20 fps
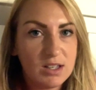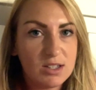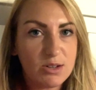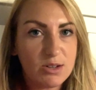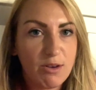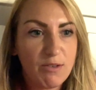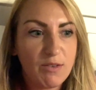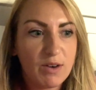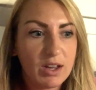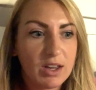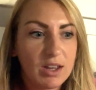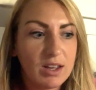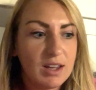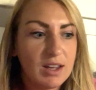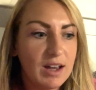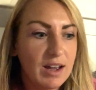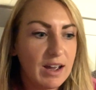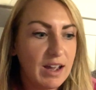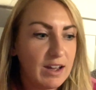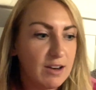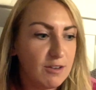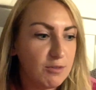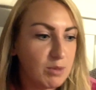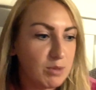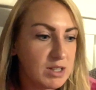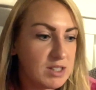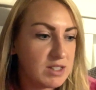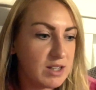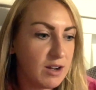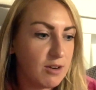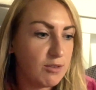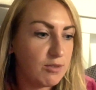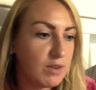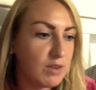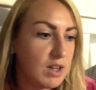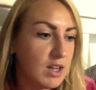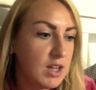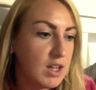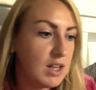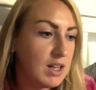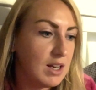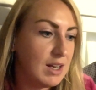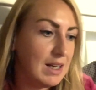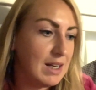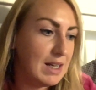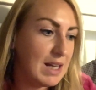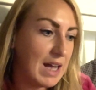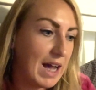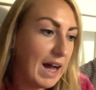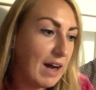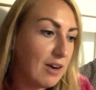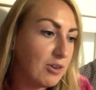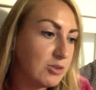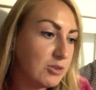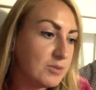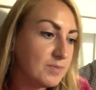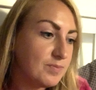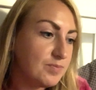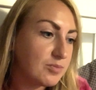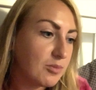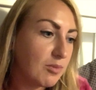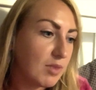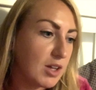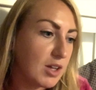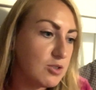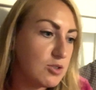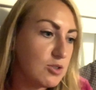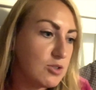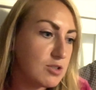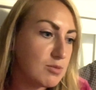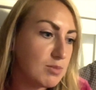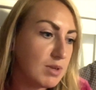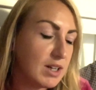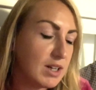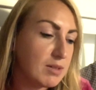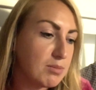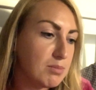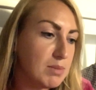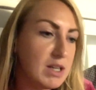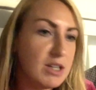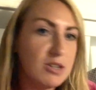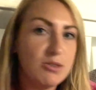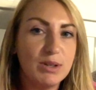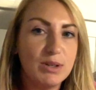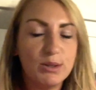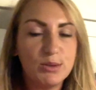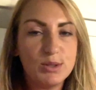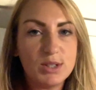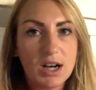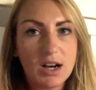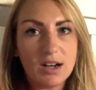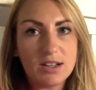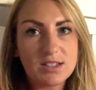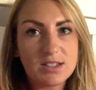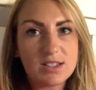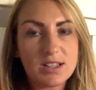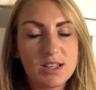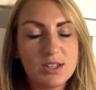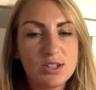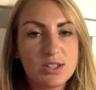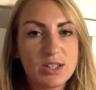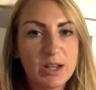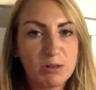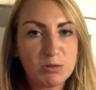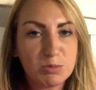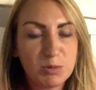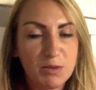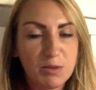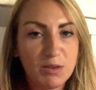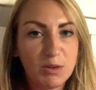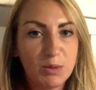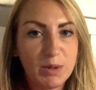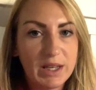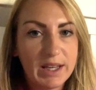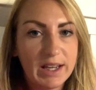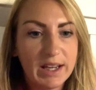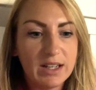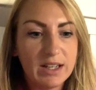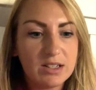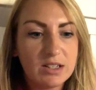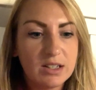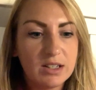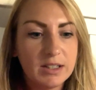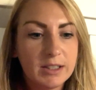So if I can get ahead of myself now and do some like menial little tasks, it just helps me for the week ahead.